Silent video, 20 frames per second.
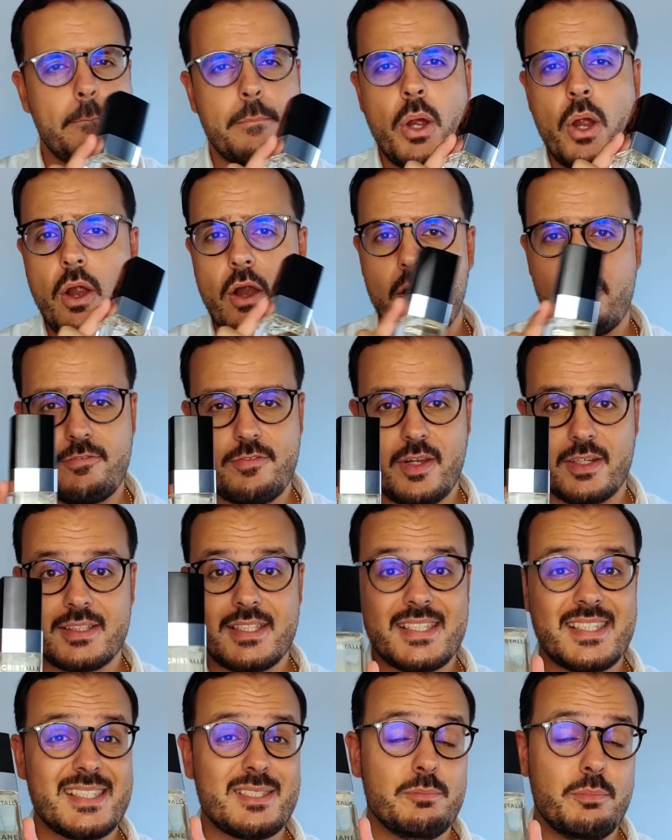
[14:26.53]
Perfect.
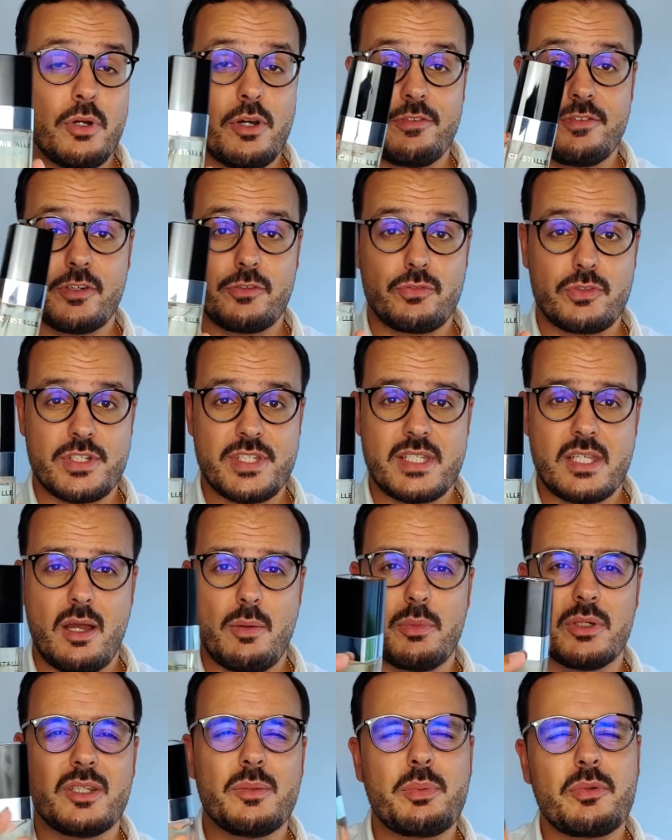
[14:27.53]
This is perfect for
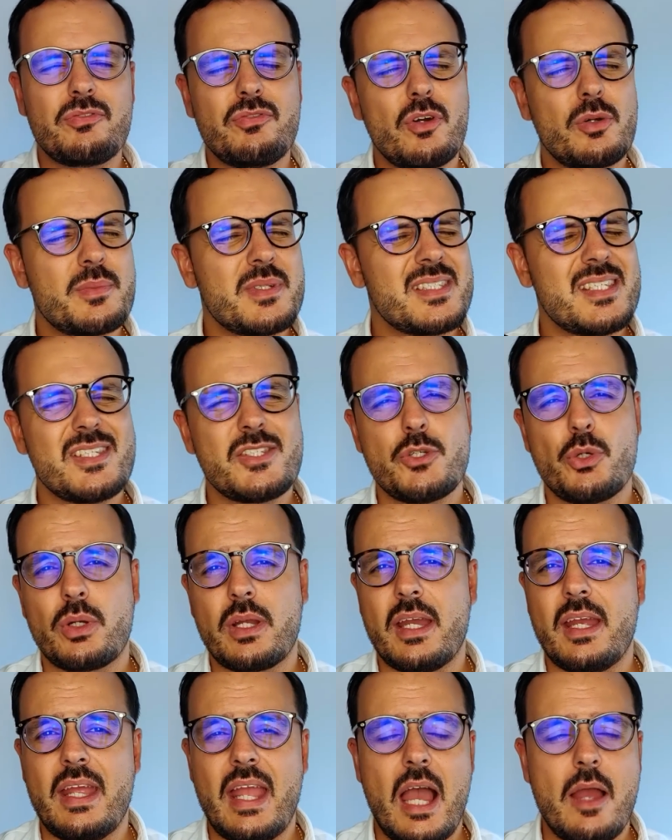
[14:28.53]
summer. The performance, it's
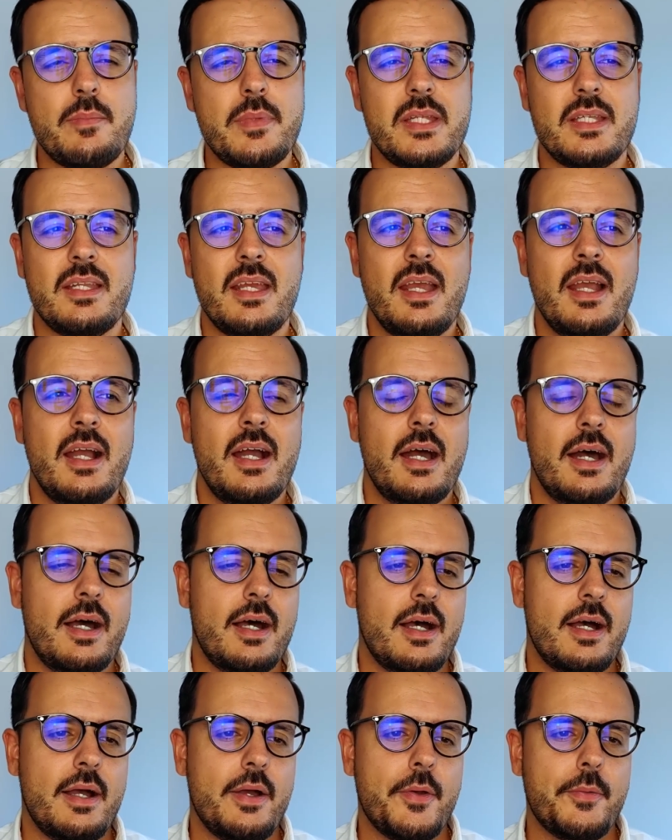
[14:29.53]
okay. I mean,
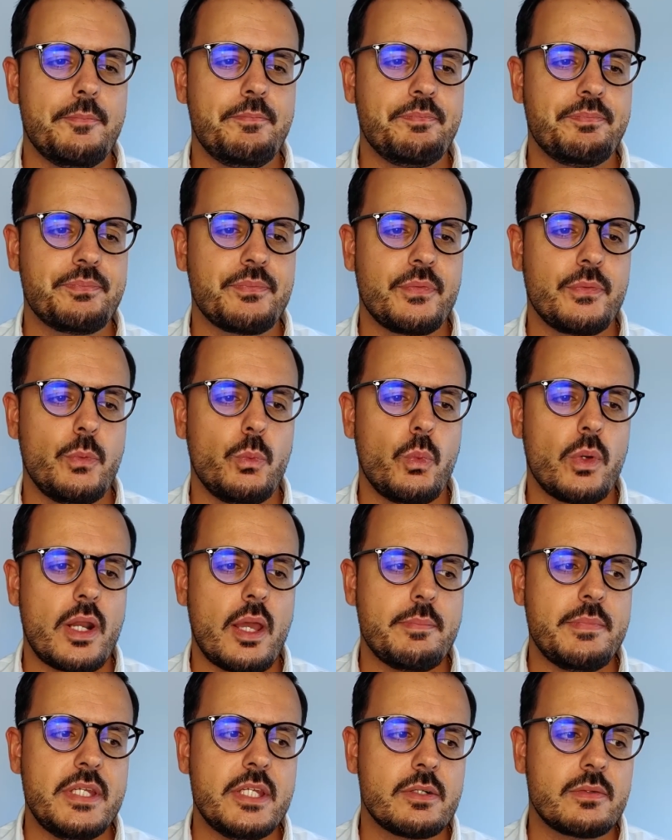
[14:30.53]
what
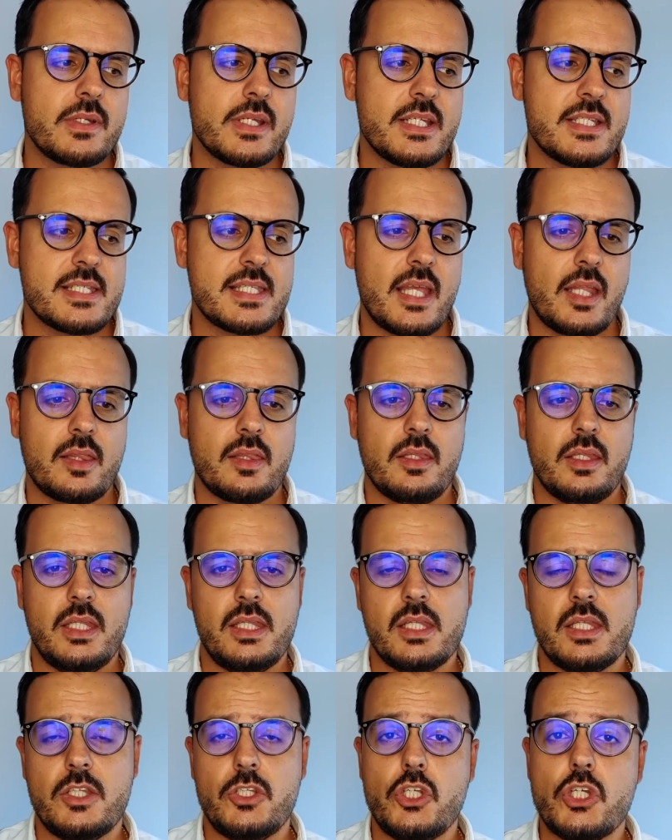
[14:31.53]
I'm hearing is that
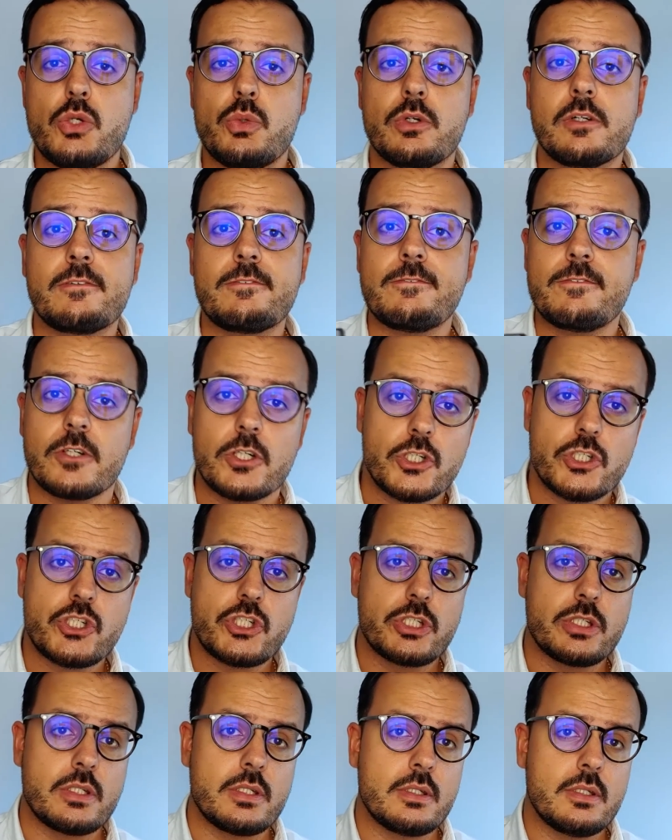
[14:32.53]
in the newer
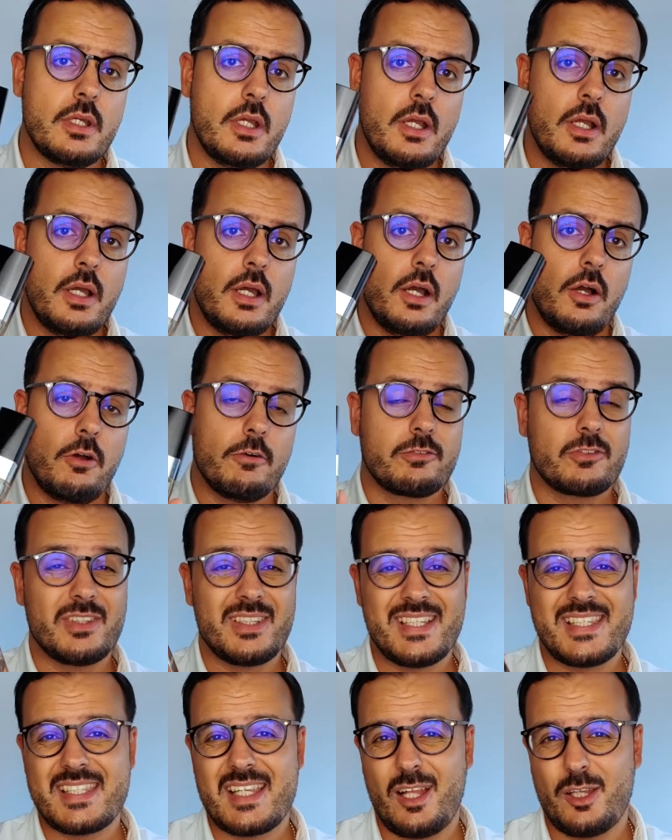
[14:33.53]
version of
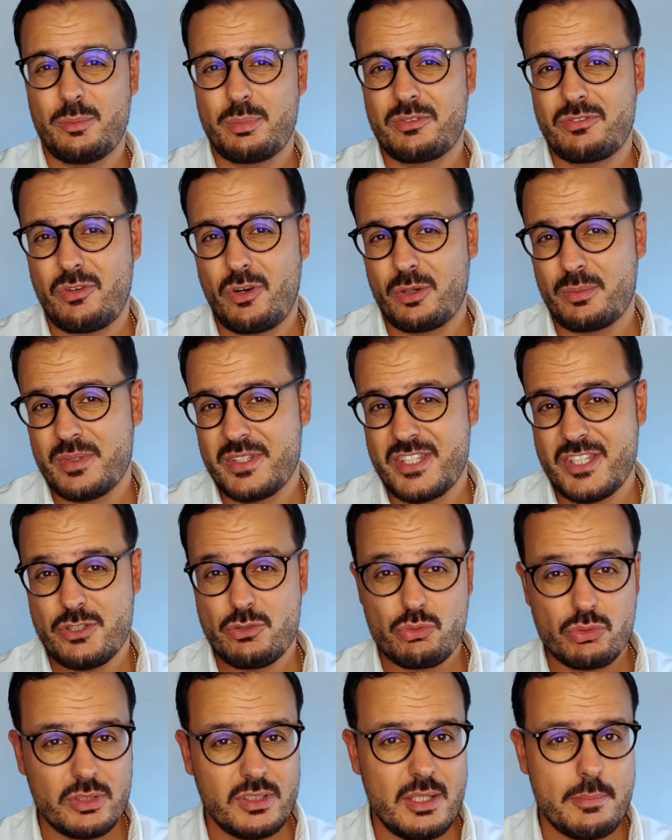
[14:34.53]
Cristalle, the performance
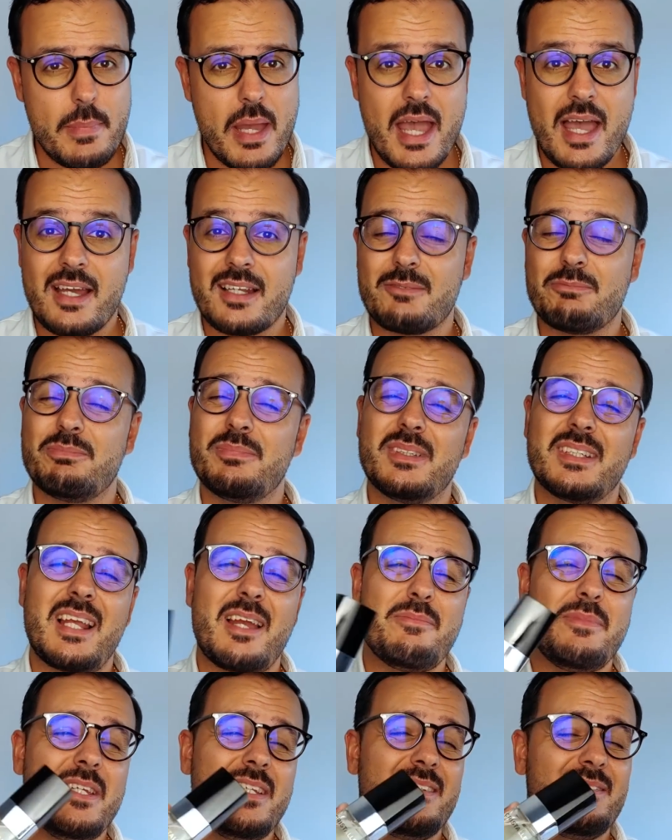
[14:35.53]
is really bad, but
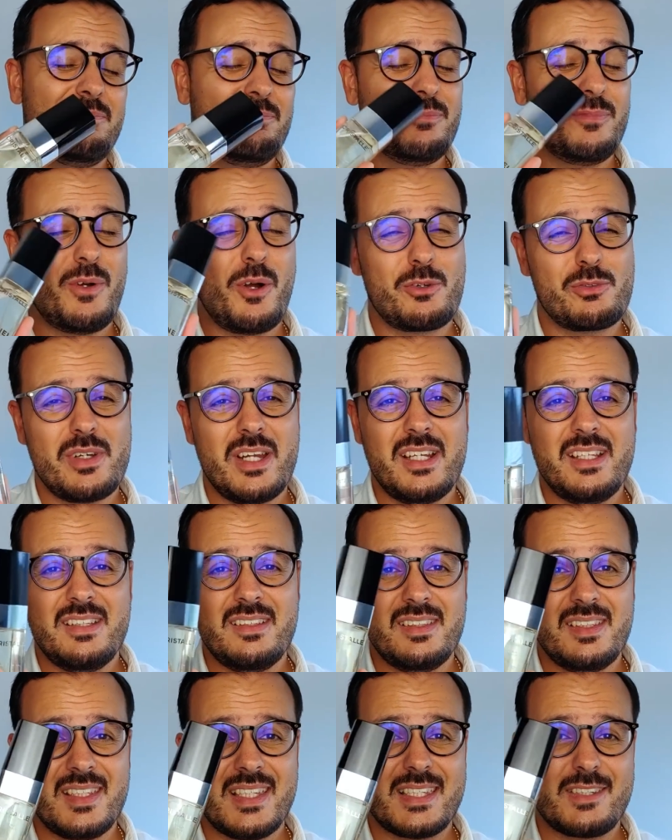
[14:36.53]
I mean, already
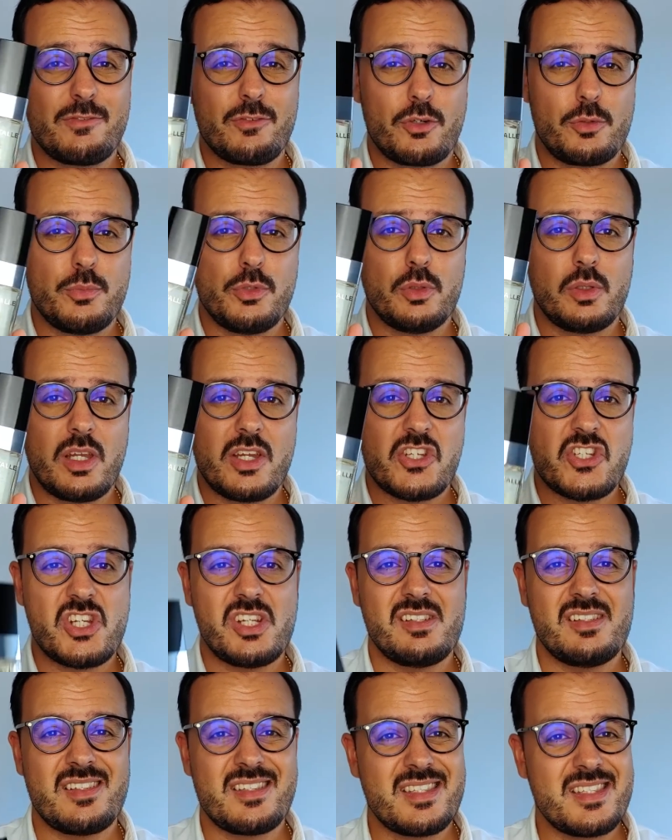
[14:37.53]
in this
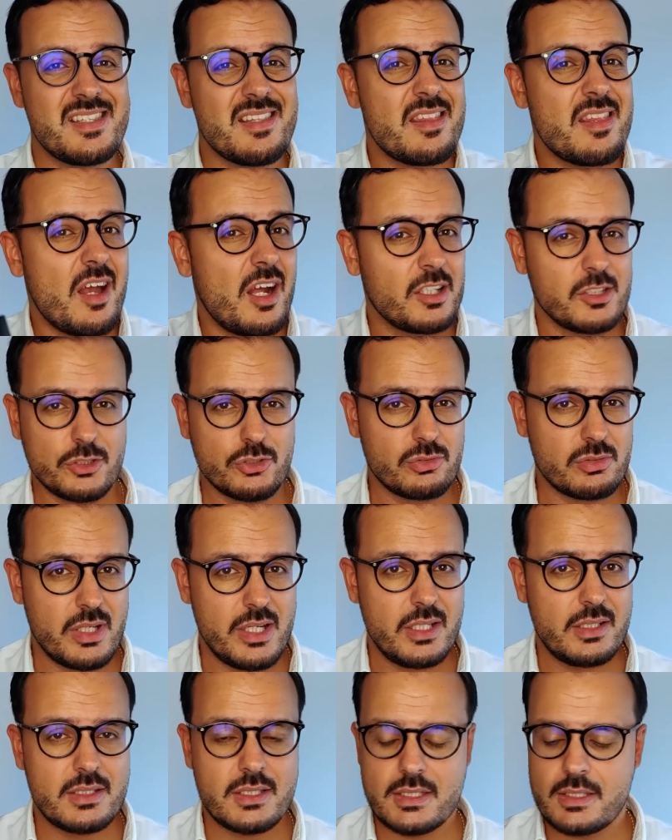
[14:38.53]
formulation it's not
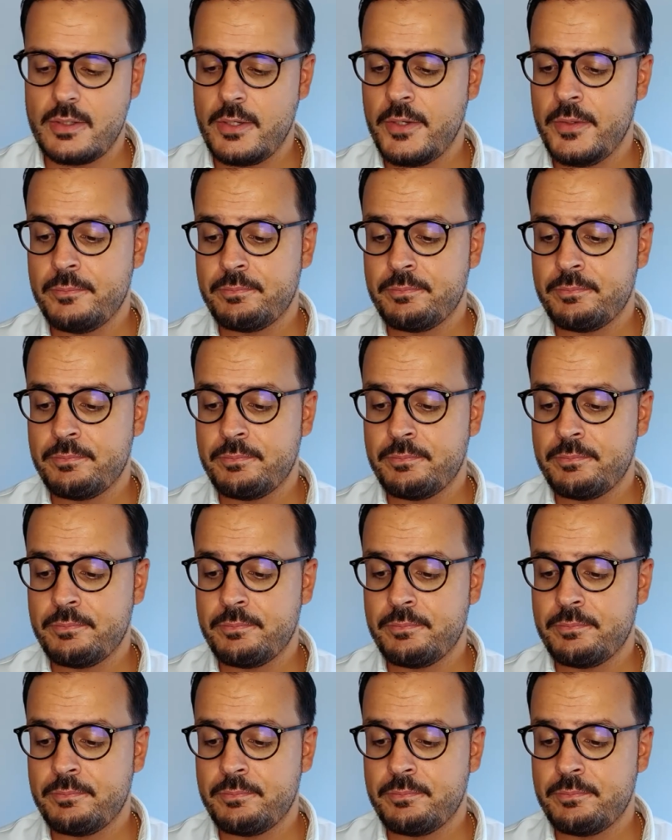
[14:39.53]
great,